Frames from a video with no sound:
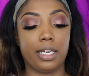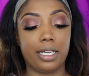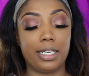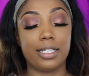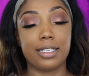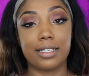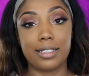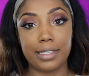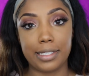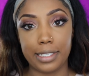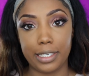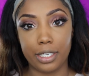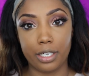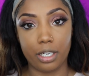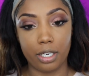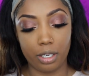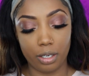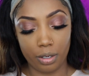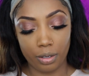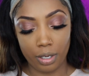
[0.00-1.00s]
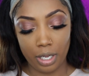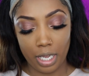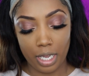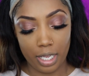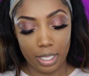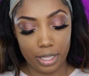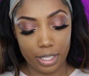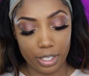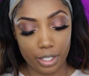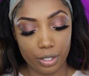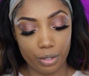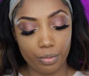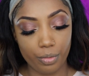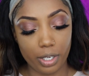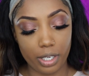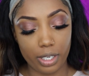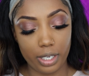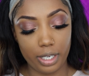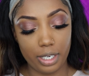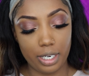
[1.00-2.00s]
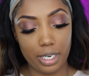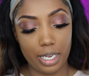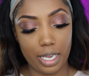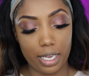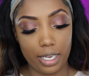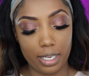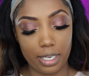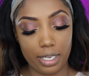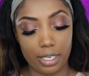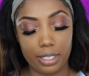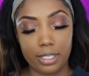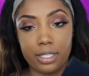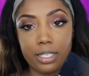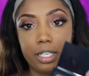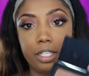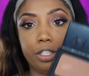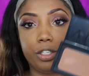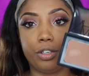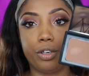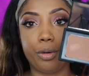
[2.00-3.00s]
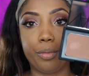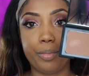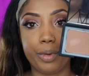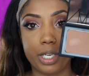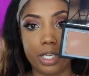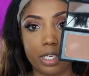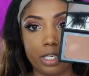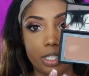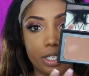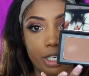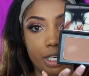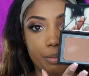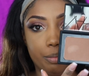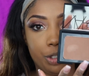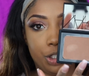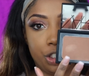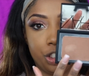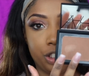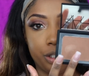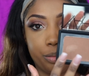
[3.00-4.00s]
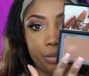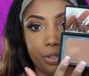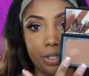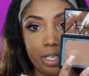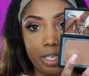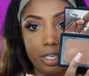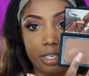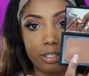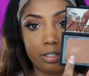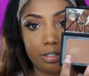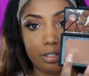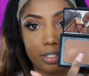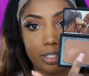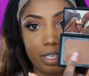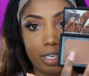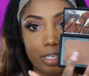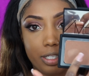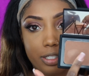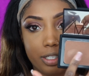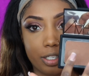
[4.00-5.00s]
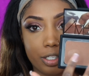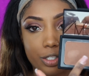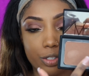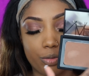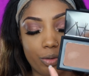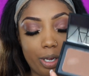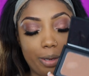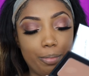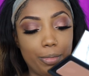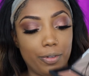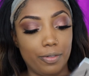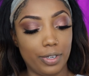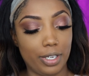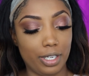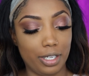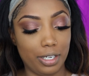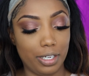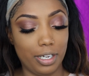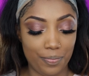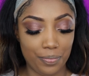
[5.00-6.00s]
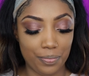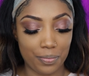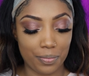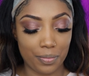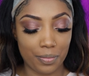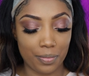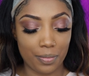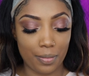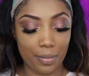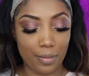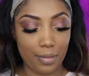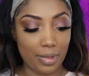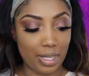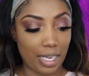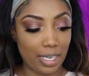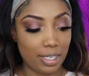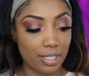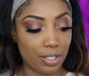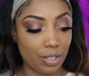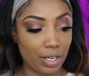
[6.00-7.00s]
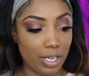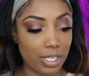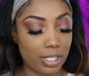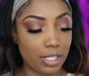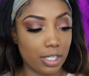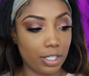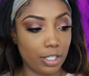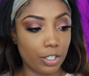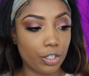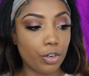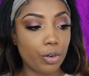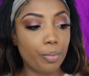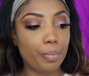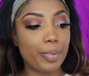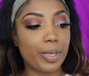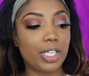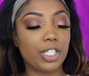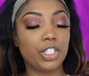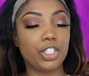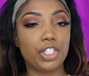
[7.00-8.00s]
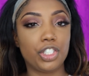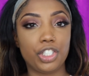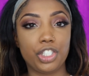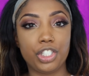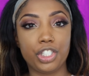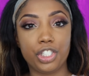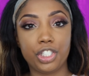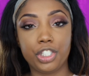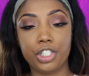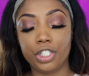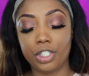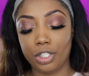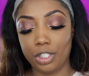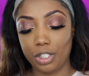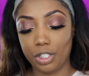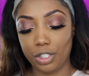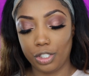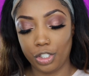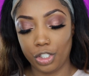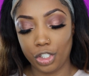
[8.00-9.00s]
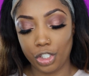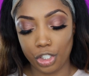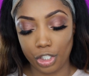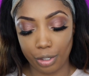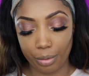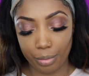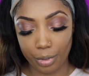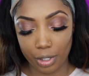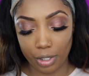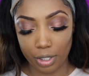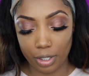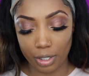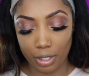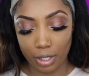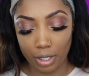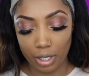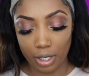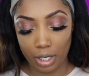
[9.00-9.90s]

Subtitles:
Casino. This one is a little bit shimmery. As you see, I took a swipe of it. So it's a little bit shimmer